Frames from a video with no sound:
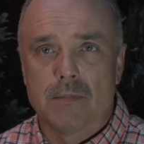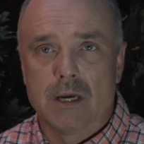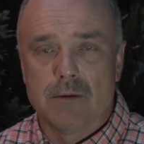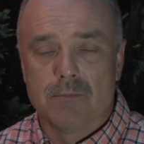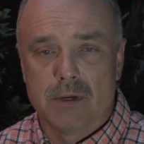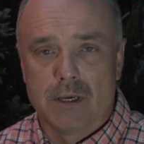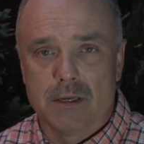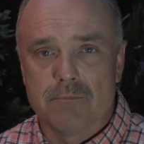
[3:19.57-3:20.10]
I
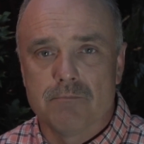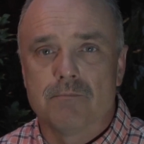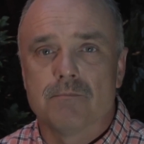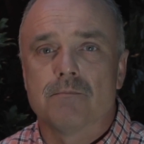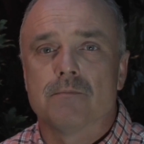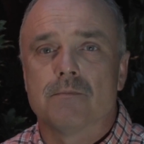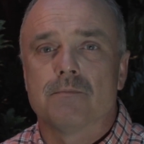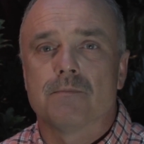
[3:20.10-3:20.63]
met
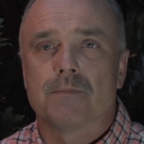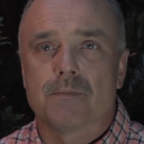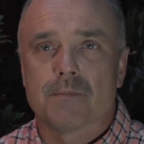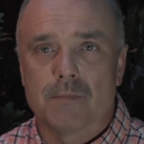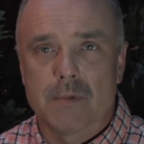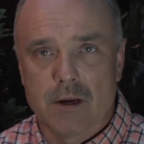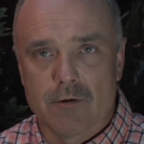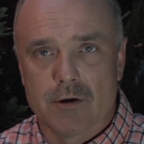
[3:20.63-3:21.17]

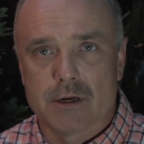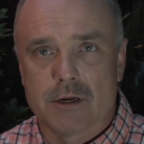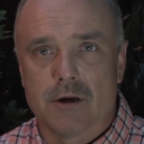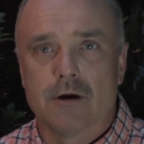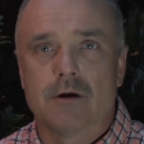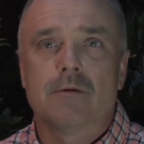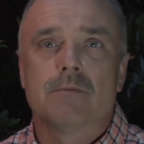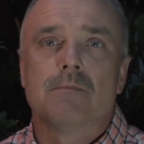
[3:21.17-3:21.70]
Eric
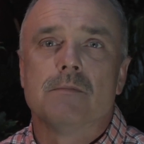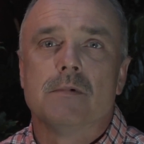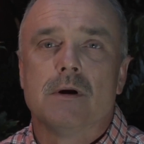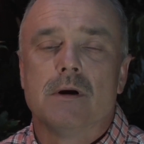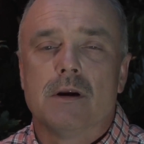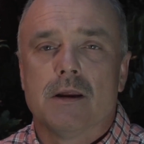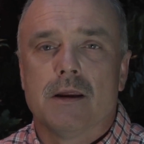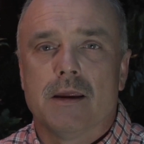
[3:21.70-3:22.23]
here,
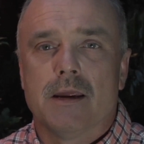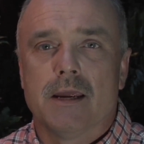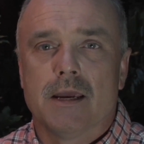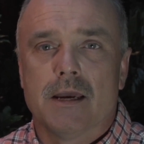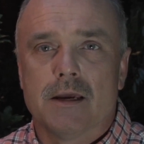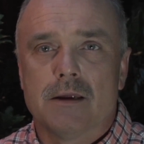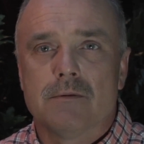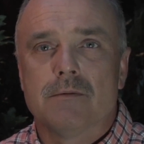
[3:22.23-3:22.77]

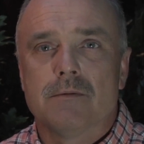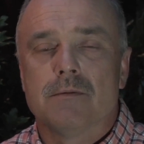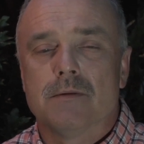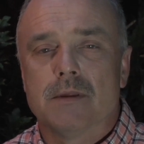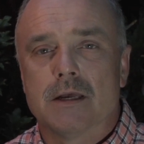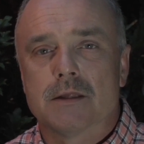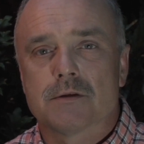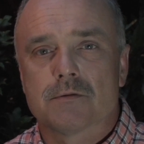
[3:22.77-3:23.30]
and
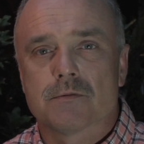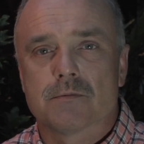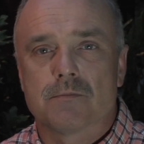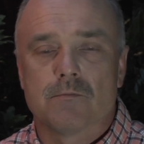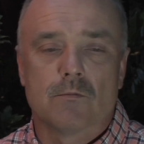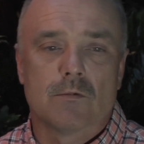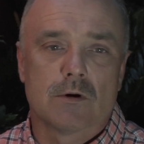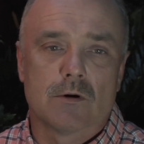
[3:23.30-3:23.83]
that's
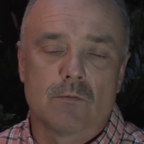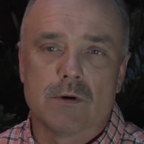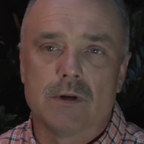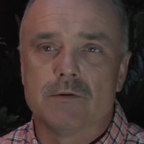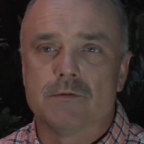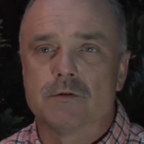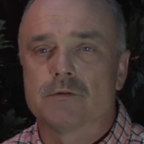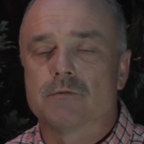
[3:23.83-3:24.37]
where we
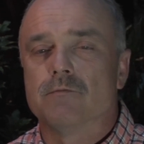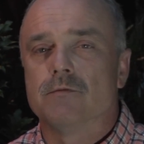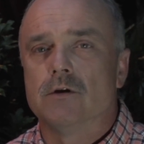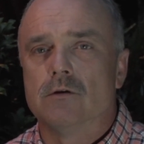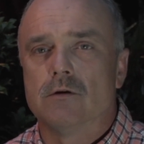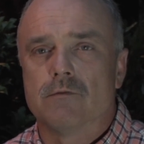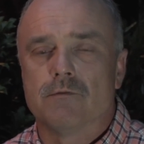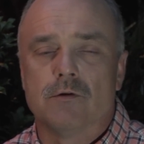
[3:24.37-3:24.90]
just
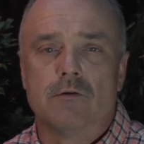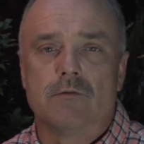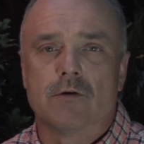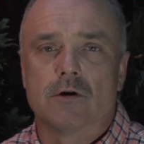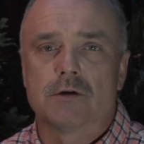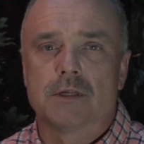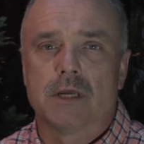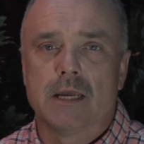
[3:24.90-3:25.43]
viewed a few of
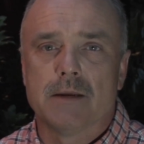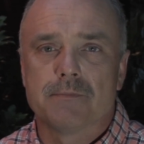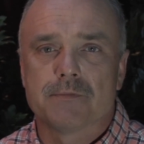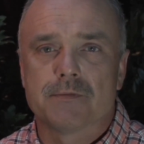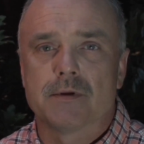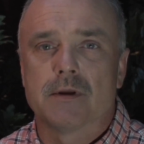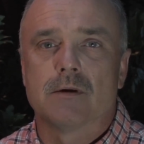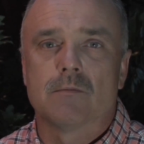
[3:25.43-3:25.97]
our
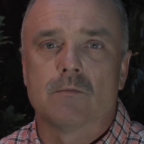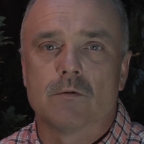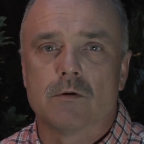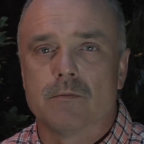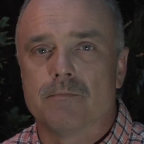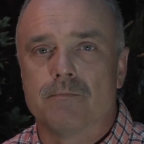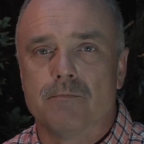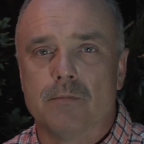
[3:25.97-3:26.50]
tapes, and
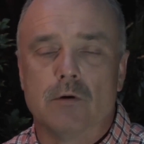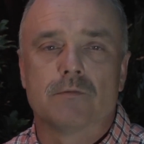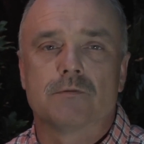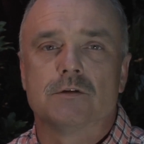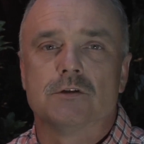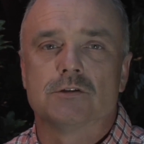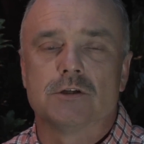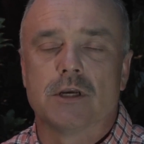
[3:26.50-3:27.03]
we're both
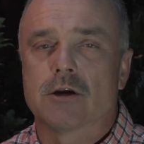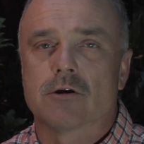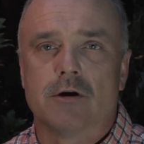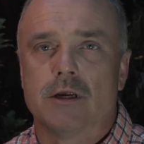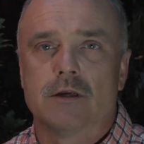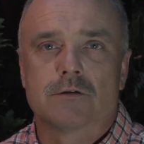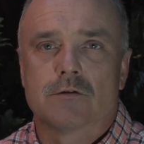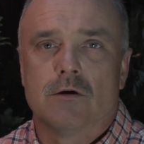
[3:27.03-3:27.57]
just shaking our
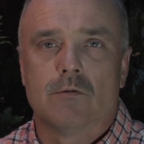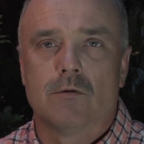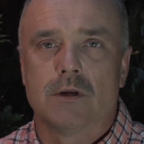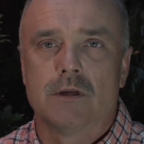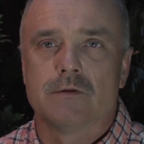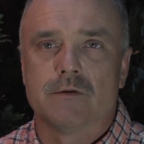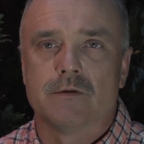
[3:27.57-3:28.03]
heads going, what is